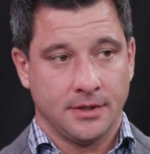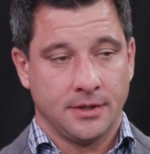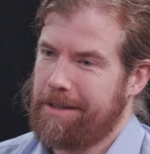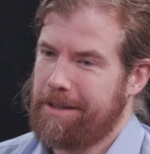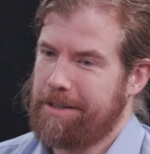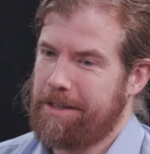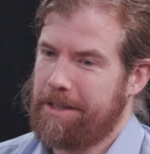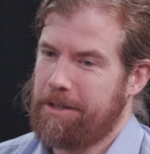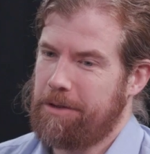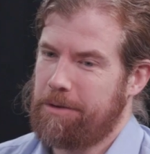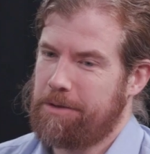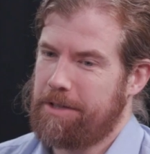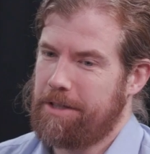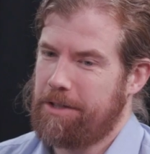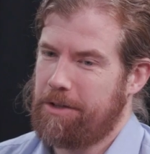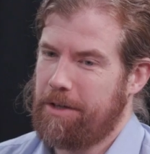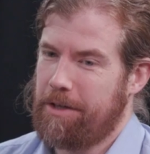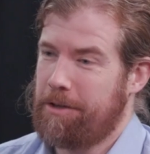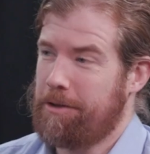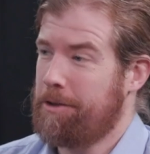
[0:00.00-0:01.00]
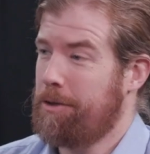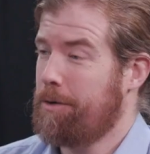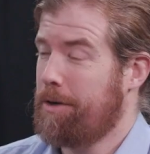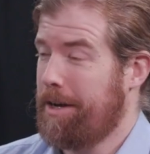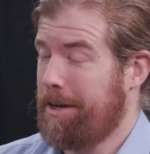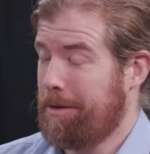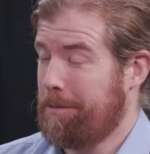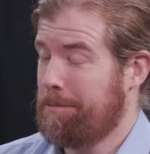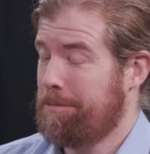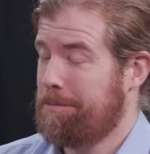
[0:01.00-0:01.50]
And then you said you had to
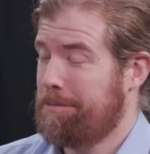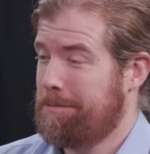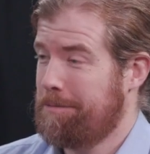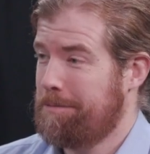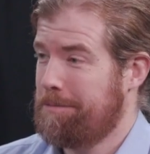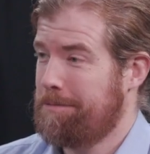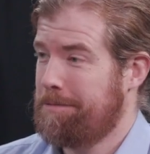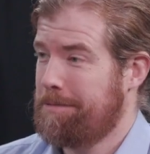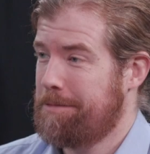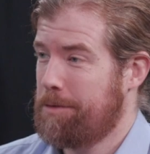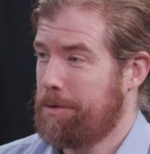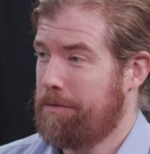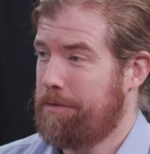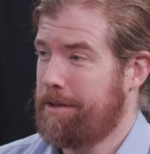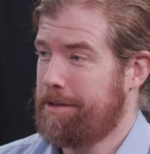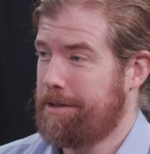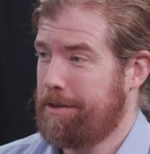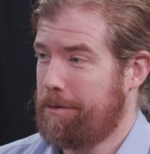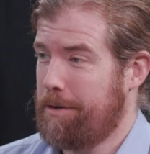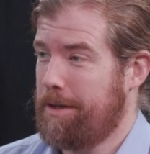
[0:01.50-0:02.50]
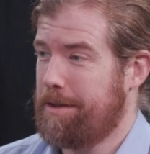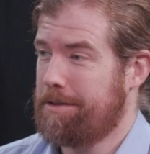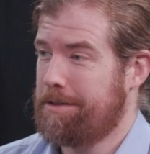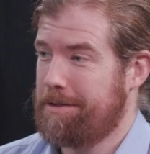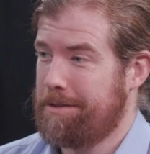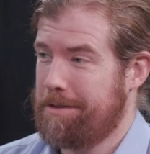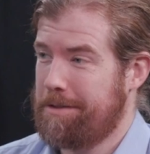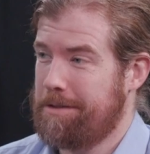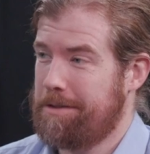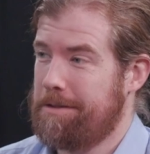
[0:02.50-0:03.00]
locate him to effect the we arrest. We did.